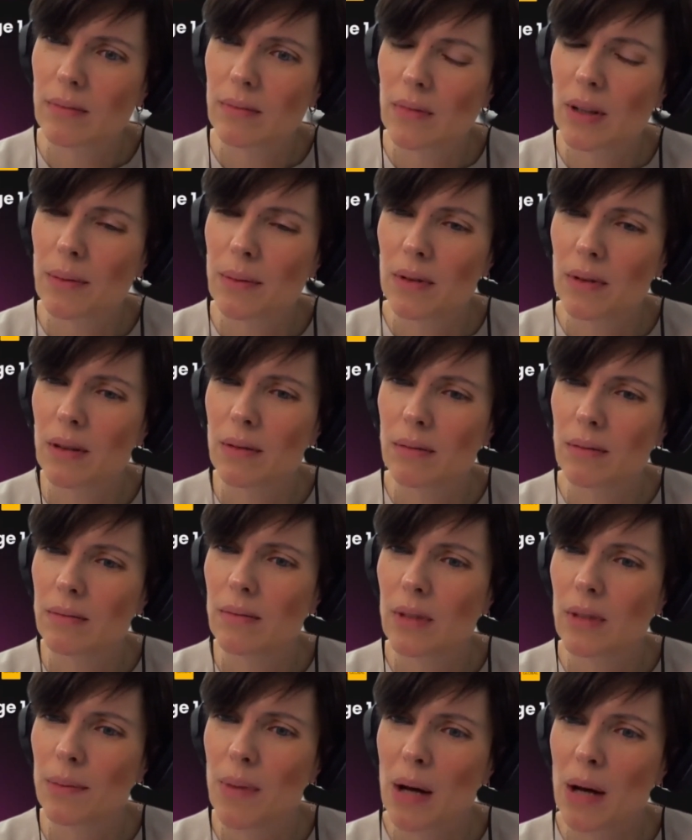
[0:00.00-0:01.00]

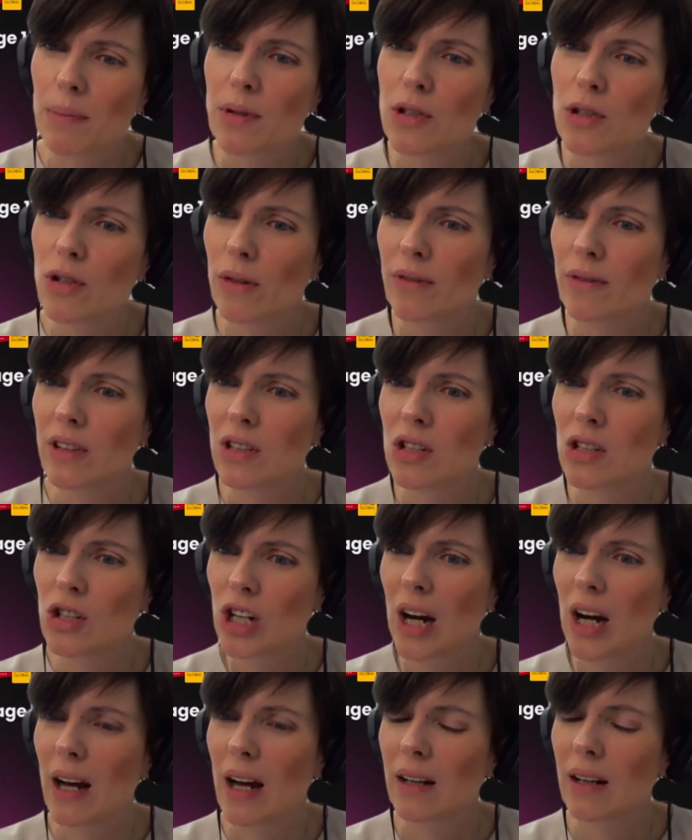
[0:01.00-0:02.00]
the members of this
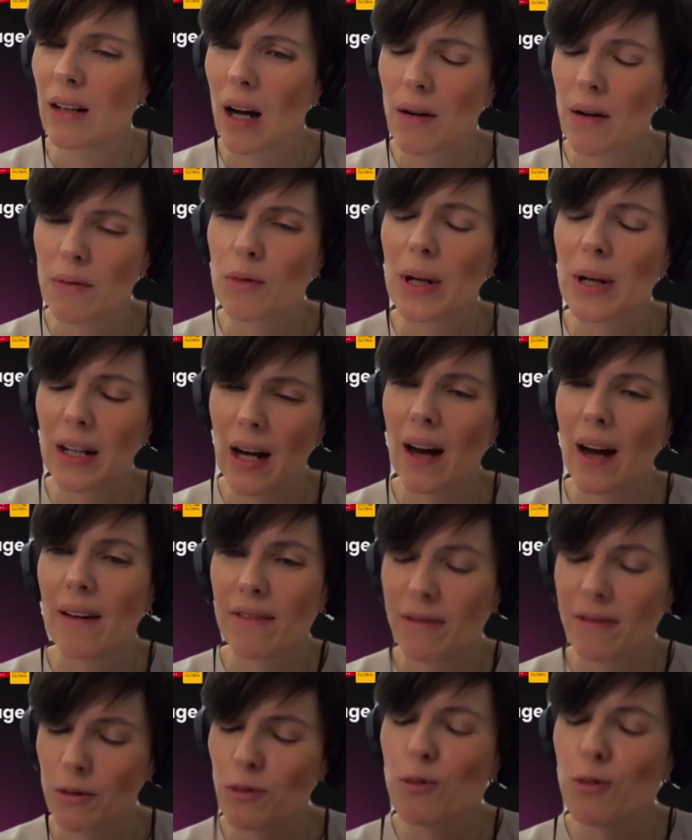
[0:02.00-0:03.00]
chat. We
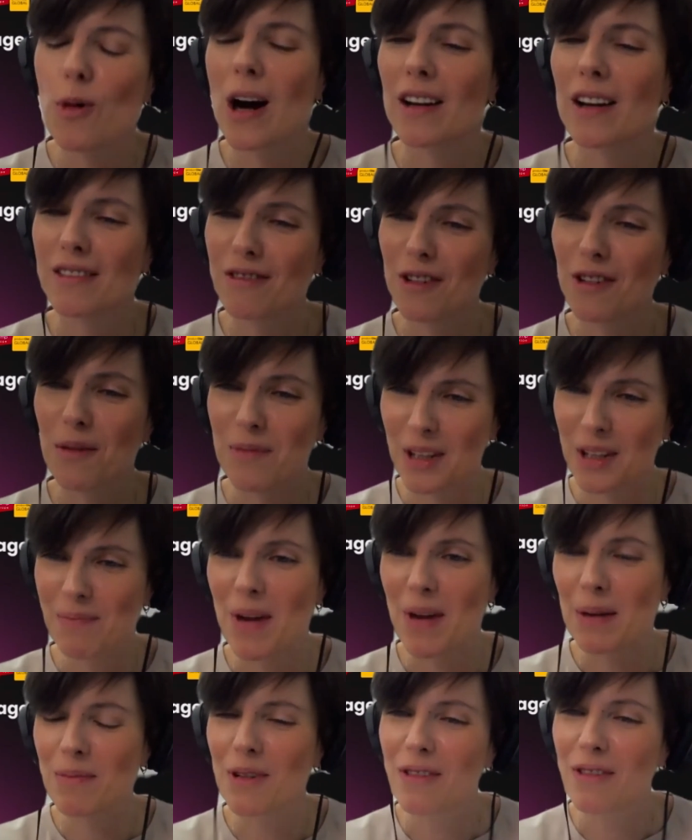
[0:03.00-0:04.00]
have one from the
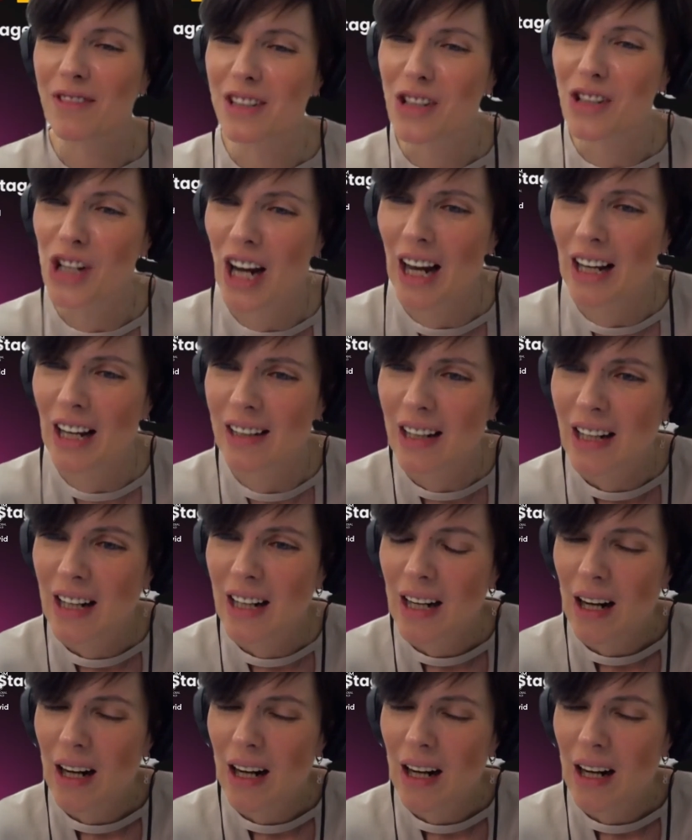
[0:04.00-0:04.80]
member of the chat.